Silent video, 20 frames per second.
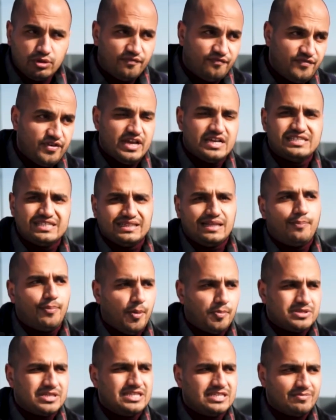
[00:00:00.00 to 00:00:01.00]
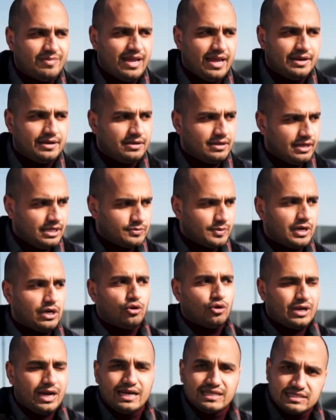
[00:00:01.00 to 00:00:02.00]
first thing that pops into my head is when I
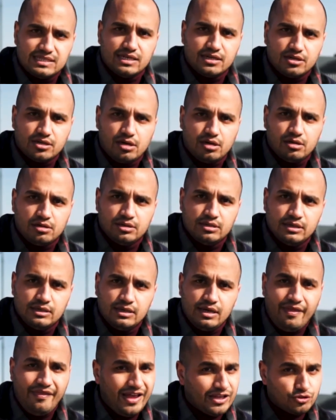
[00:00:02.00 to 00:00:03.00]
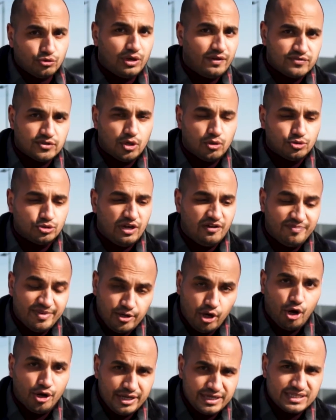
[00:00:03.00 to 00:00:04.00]
look at a certain car. And that's all I've told you. I've
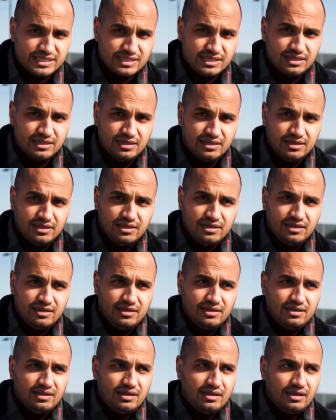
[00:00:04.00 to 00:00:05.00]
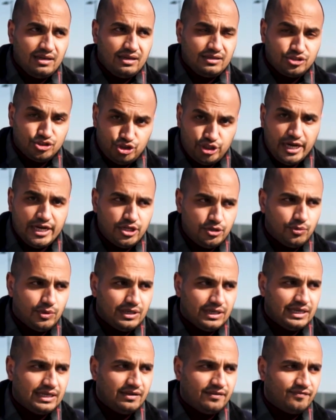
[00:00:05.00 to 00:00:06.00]
been honest.
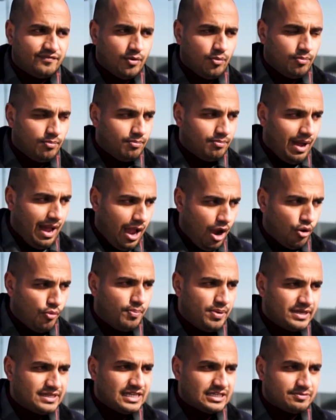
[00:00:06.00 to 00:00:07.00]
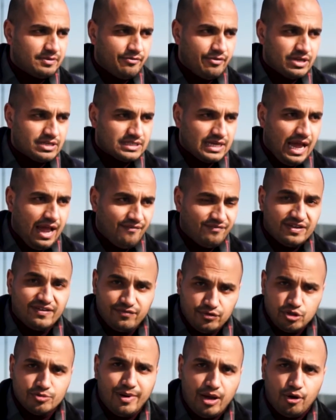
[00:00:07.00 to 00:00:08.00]
Genuinely, from my own personal experience, I've
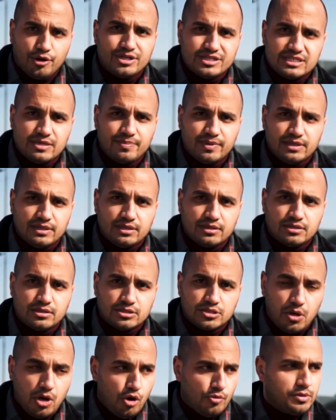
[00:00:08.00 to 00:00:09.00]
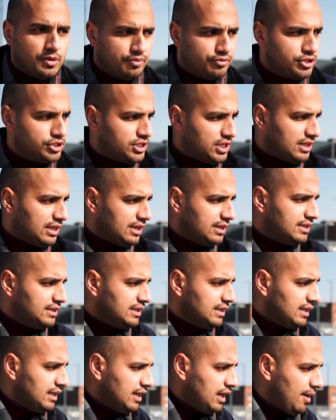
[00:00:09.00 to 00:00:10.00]
given you my honest opinion. So I hope you appreciate that.
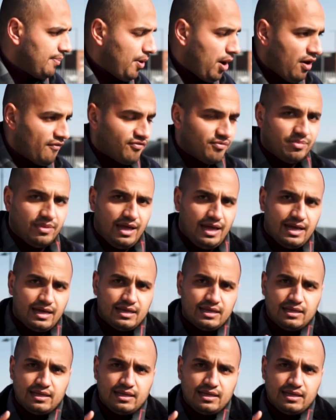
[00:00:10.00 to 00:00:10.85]
Apart from that,